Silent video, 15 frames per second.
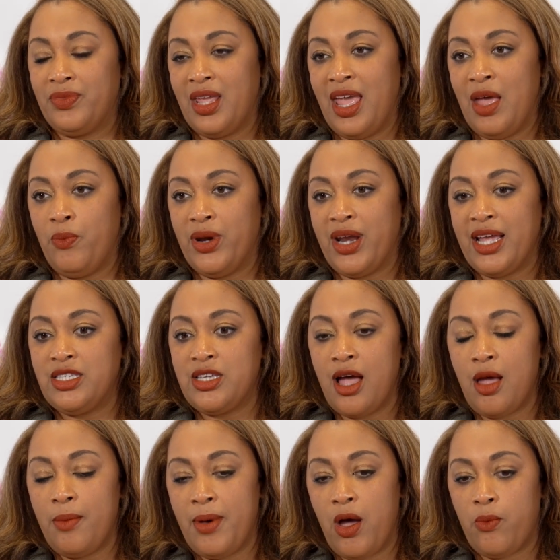And when I
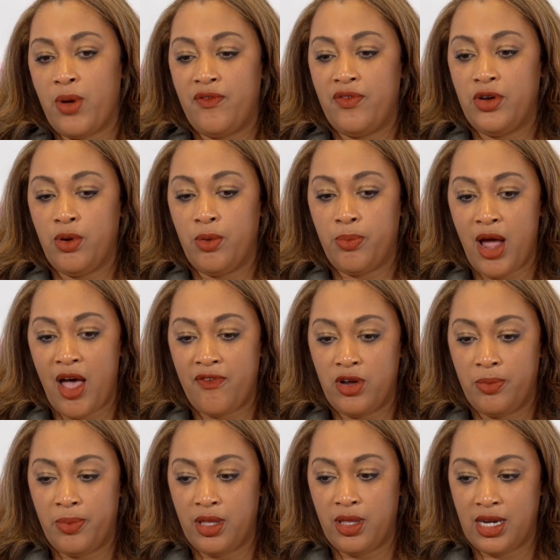talk about revenue and
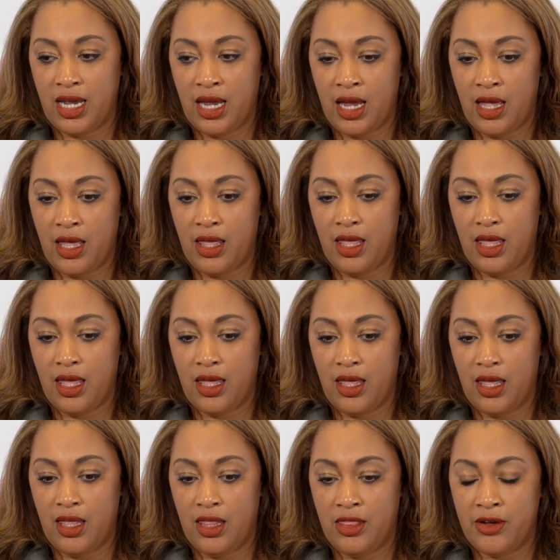profitability,
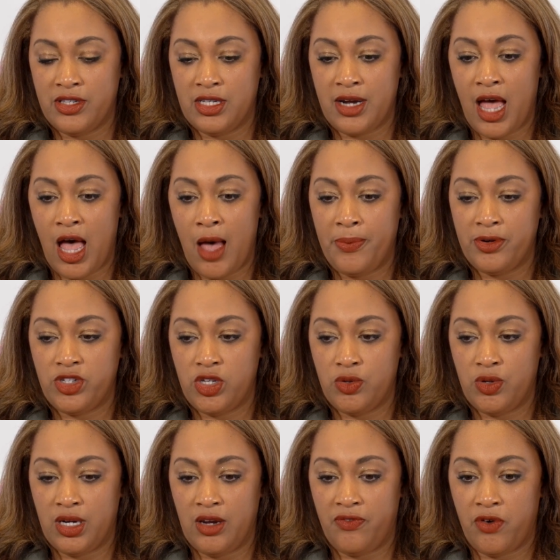there's an
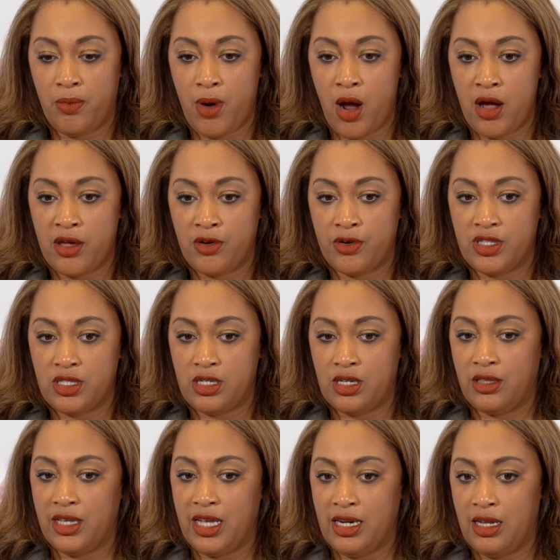opportunity for marketers to
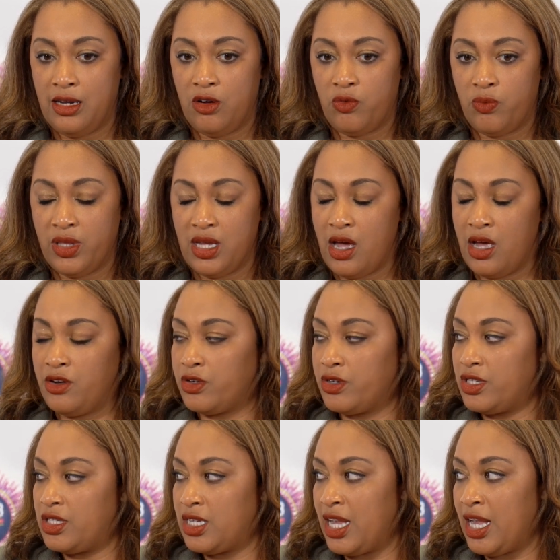lean in and really
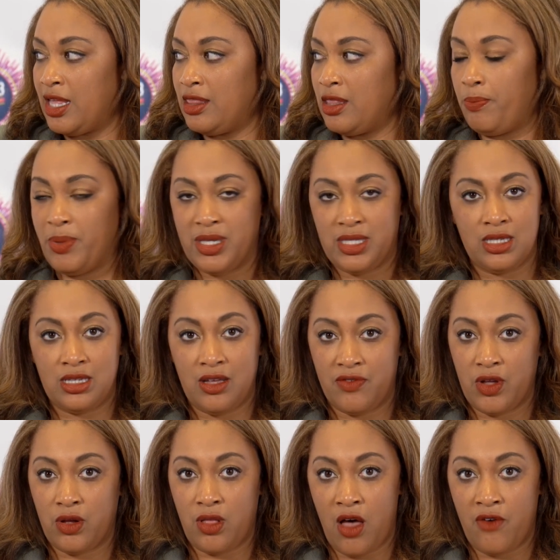understand the business of
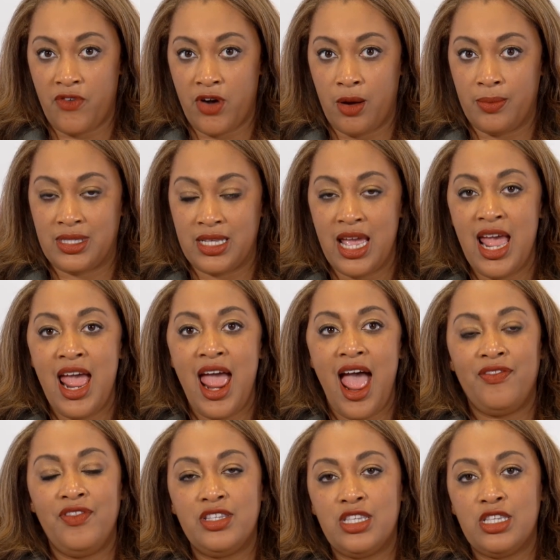their law firms.
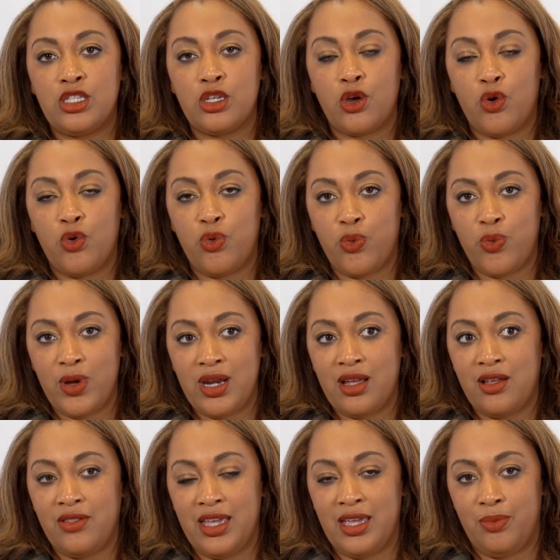And this is
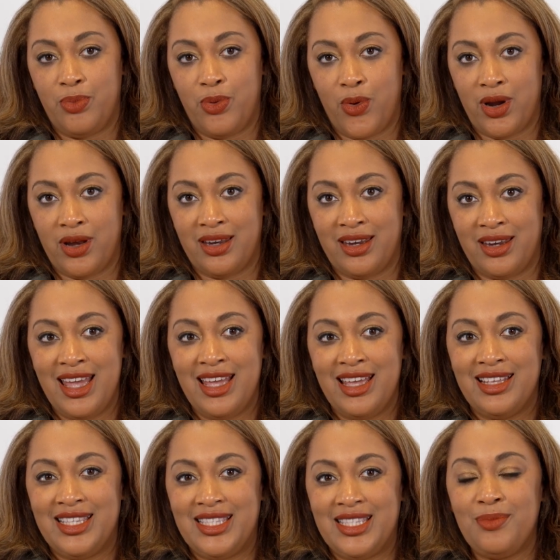critically important.
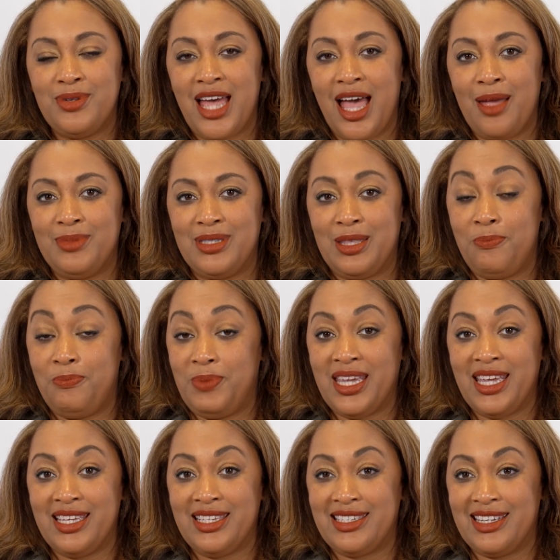Sometimes the
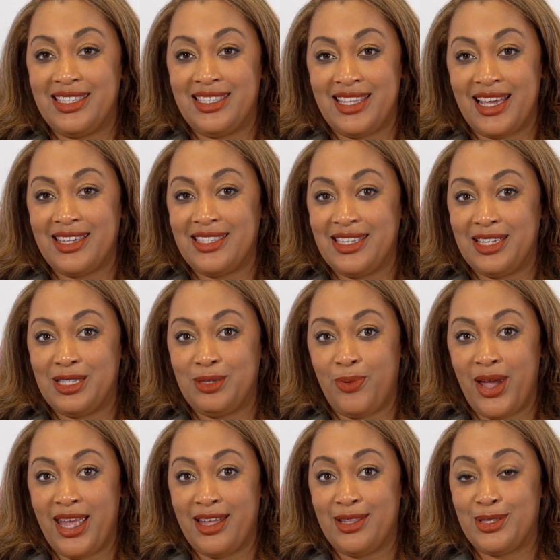biggest and sexiest
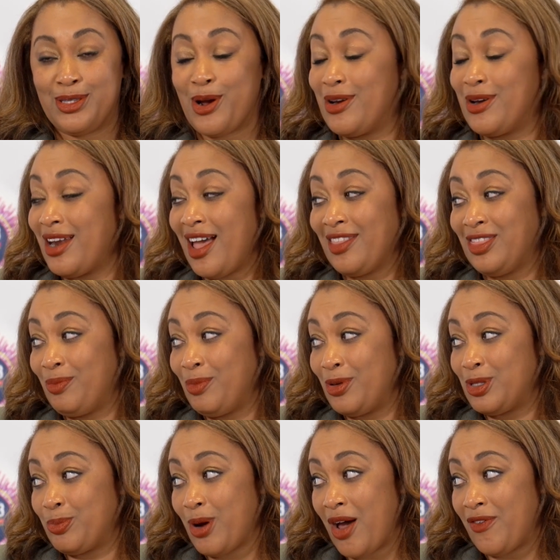brands are not the
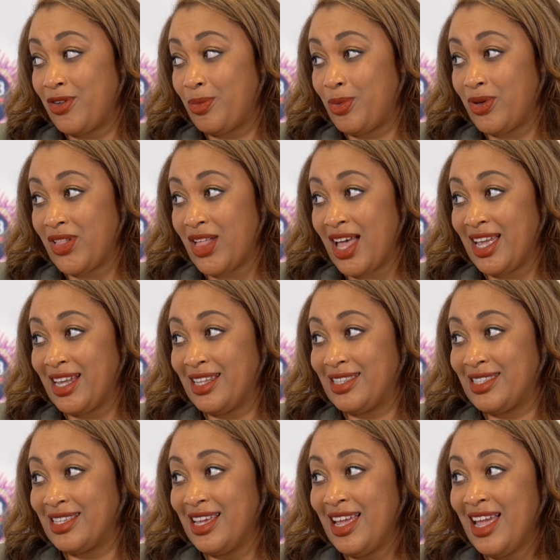most profitable clients.
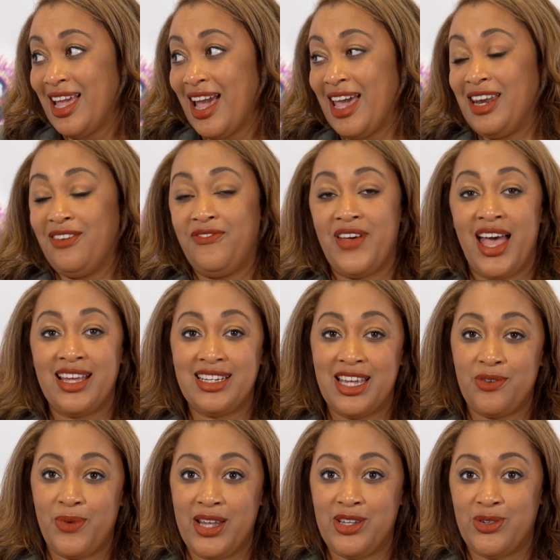And in fact, I'd
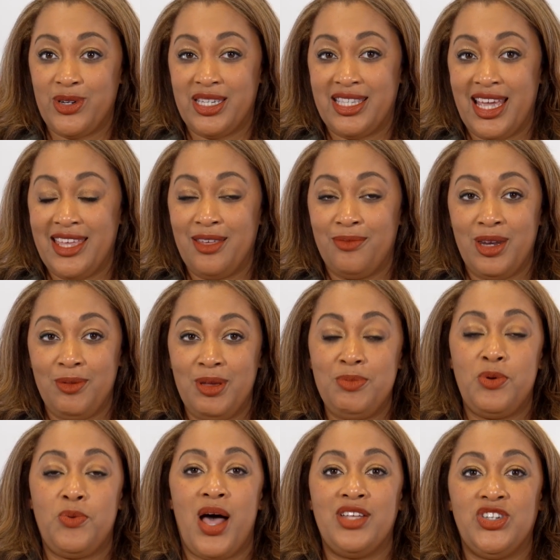wager to say that many
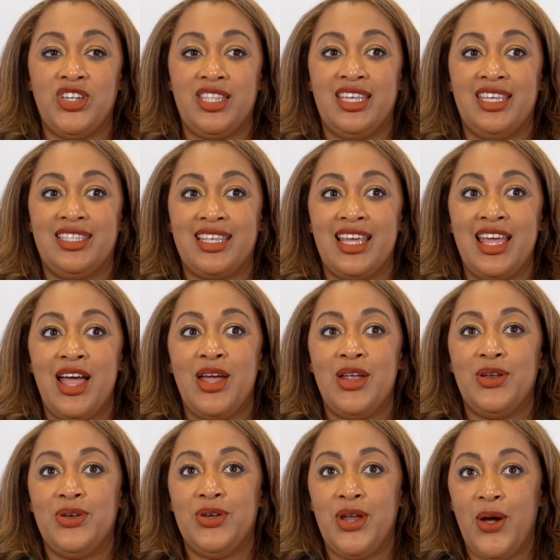people watching this
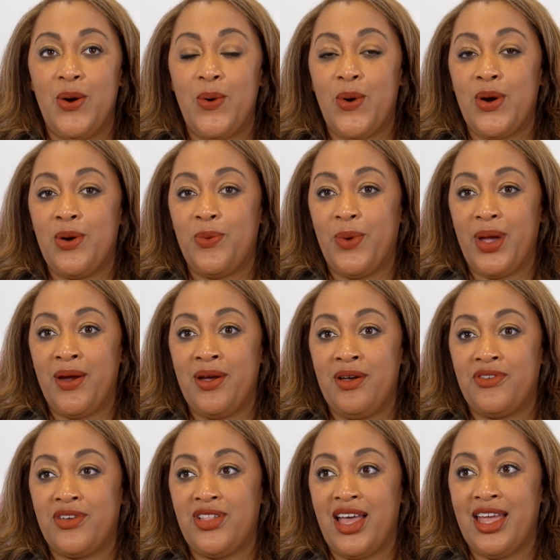know or are aware
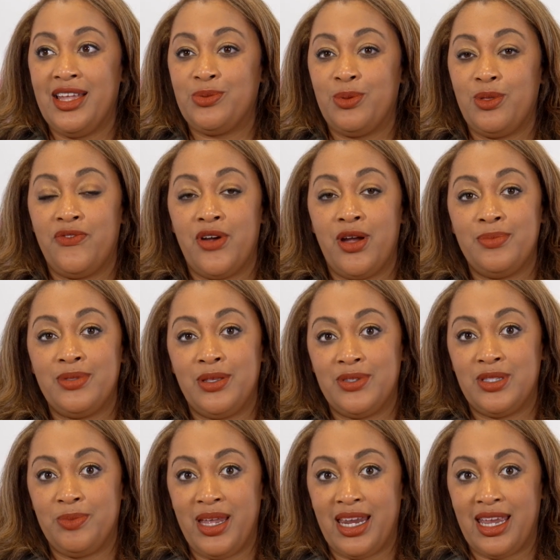of clients where their firms lose
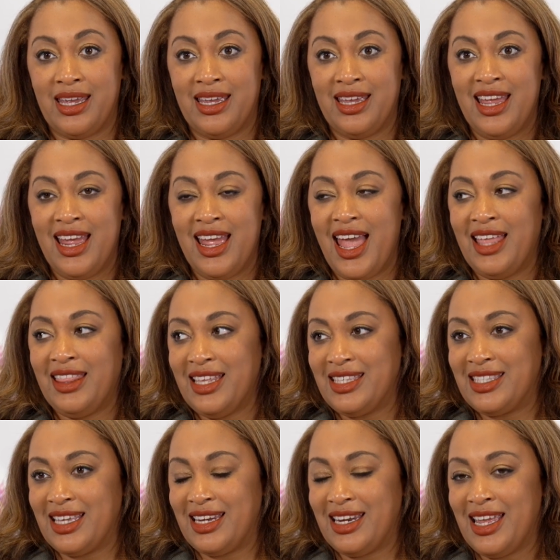money. And
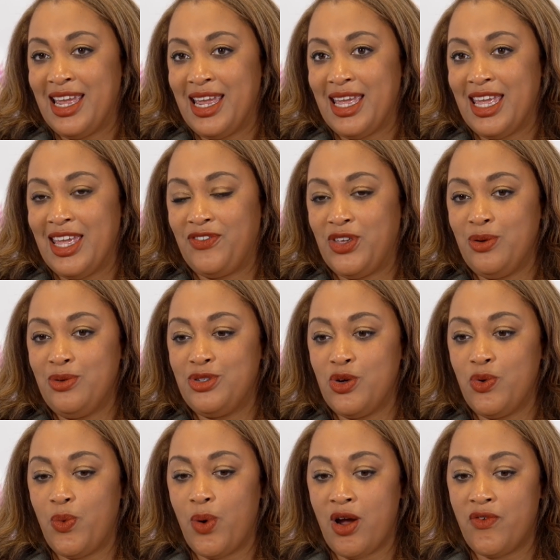listen, if you do
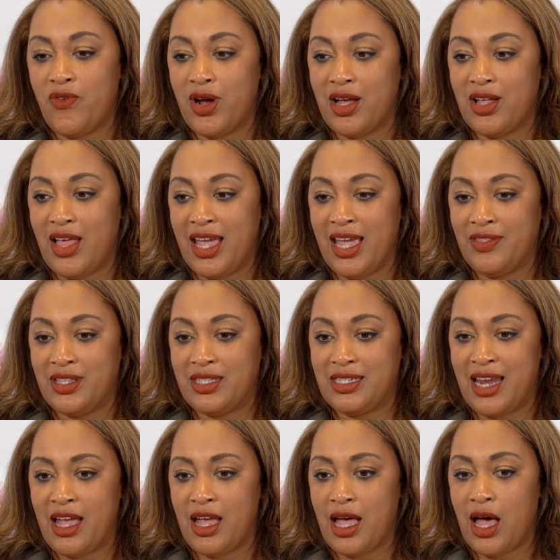work for a client that's
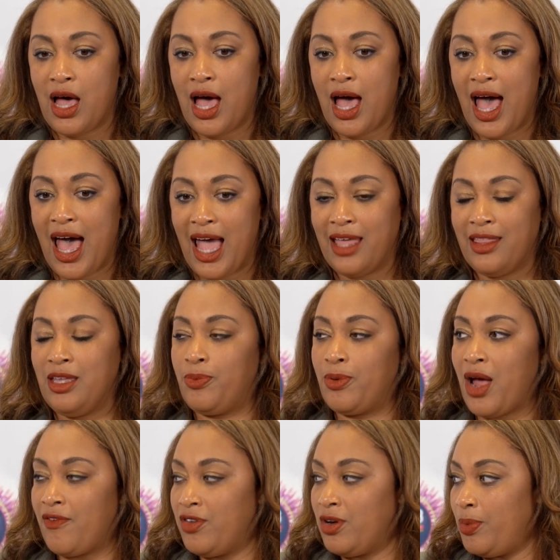not highly
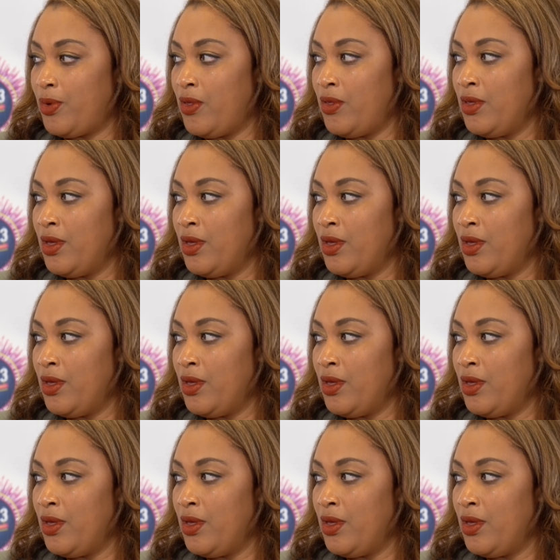profitable